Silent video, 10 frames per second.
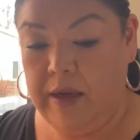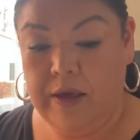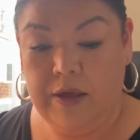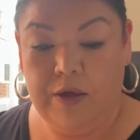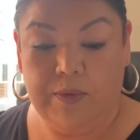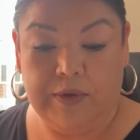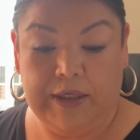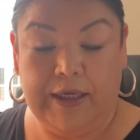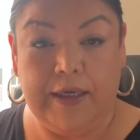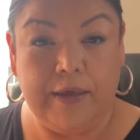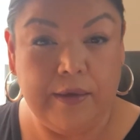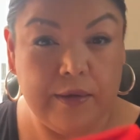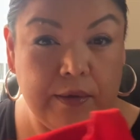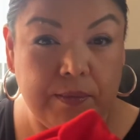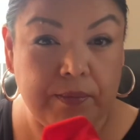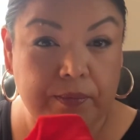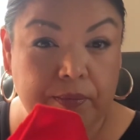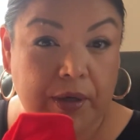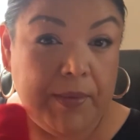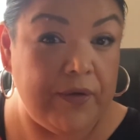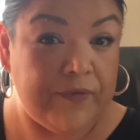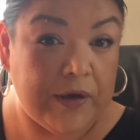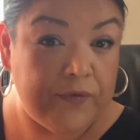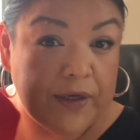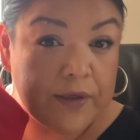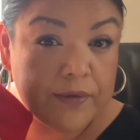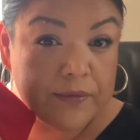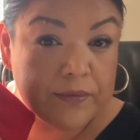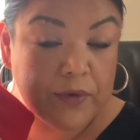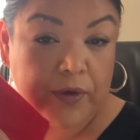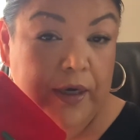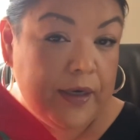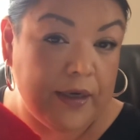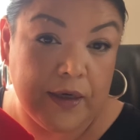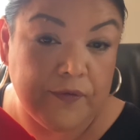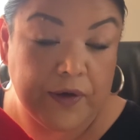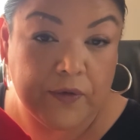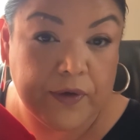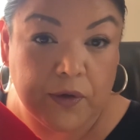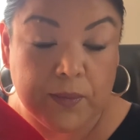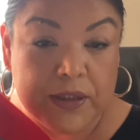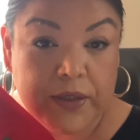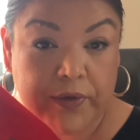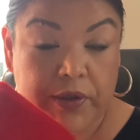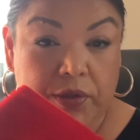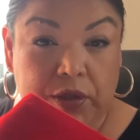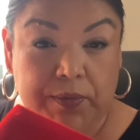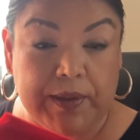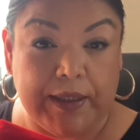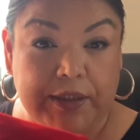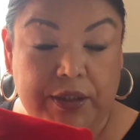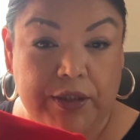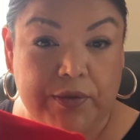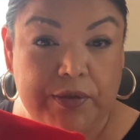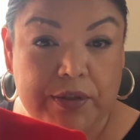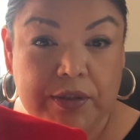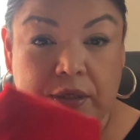You will need premium velvet or any kind of velvet or material you would like to use.